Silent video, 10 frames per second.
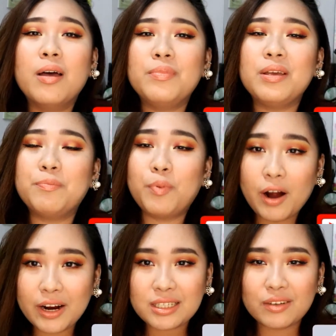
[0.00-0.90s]
Be
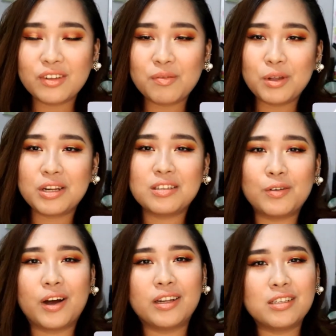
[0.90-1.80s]
part of the Beauty
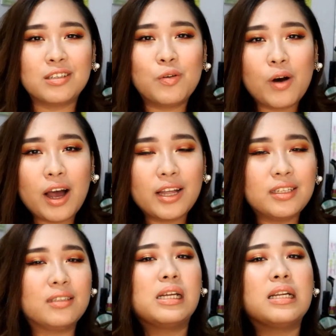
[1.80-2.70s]
Squad, a squad
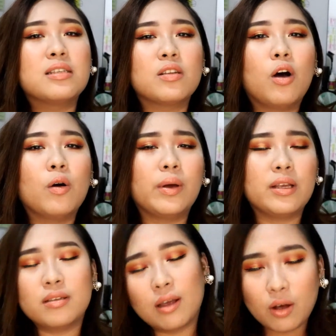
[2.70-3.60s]
that is
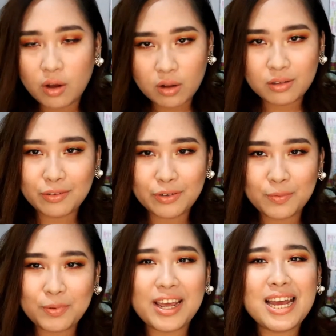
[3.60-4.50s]
always all over the
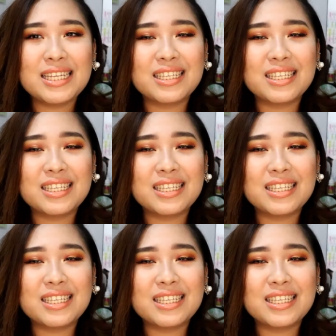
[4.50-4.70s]
place.